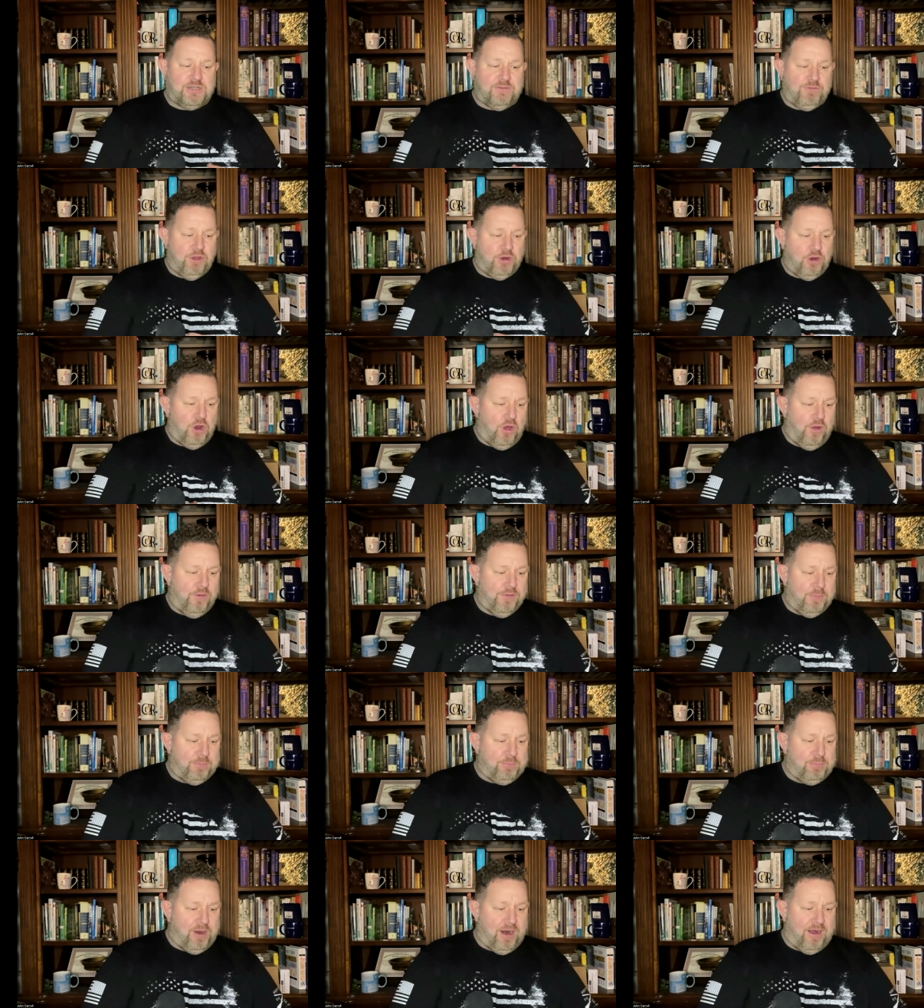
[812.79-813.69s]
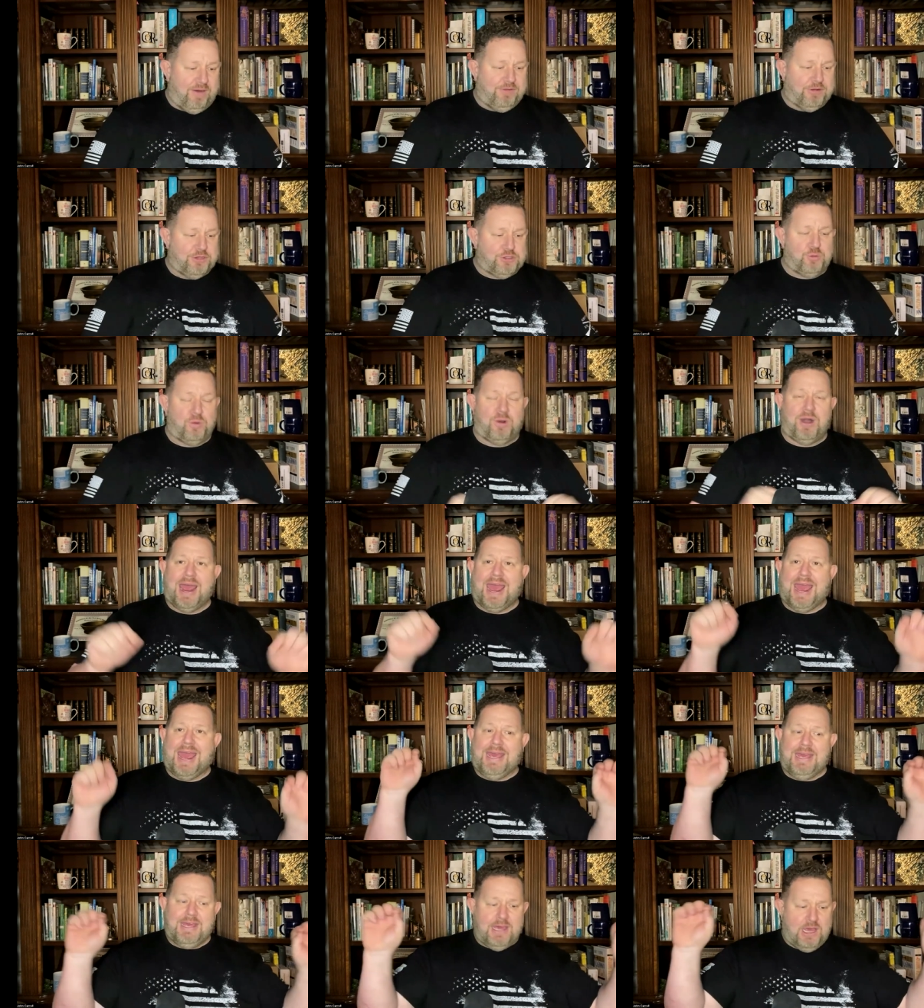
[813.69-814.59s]
of the law and the prophets were
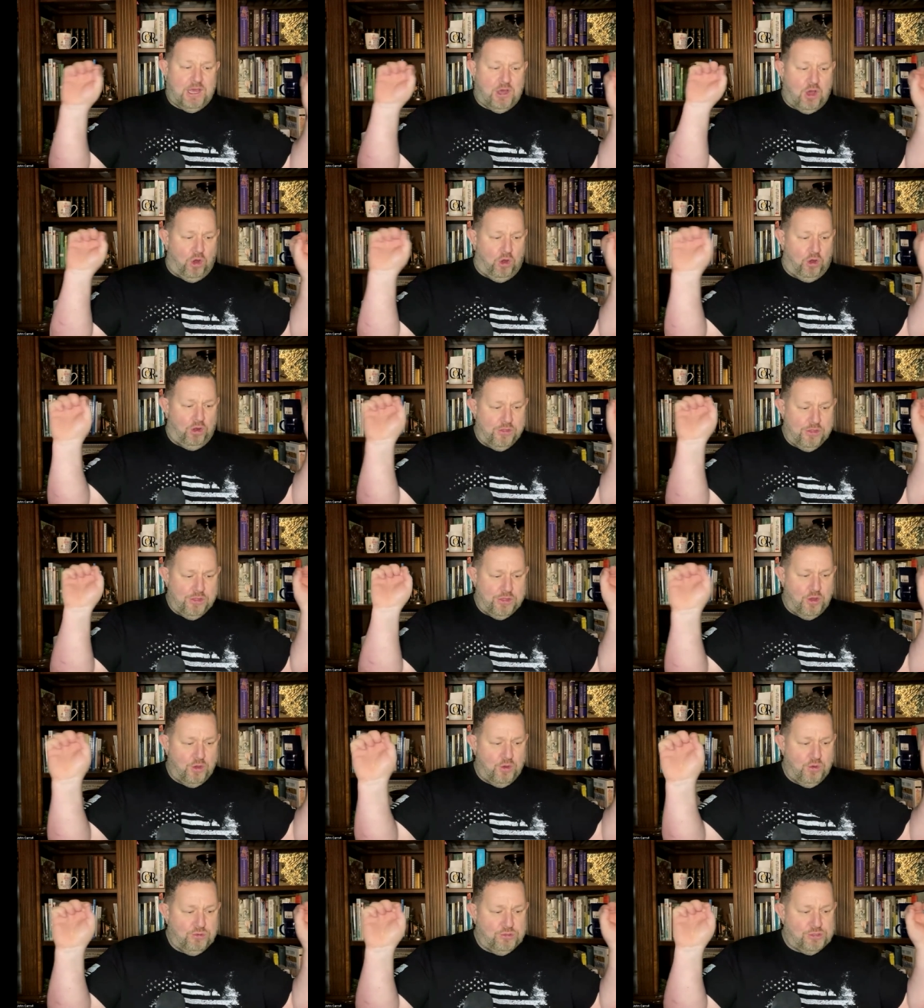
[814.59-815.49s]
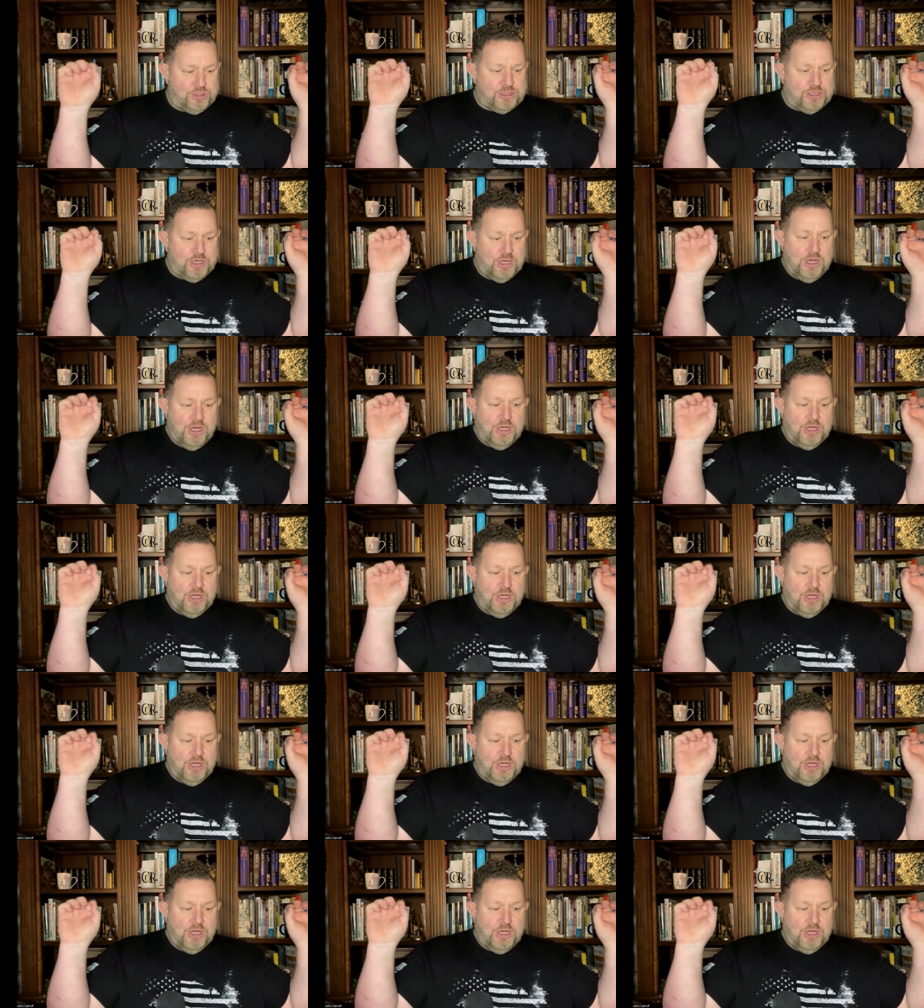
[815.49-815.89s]
hanging on those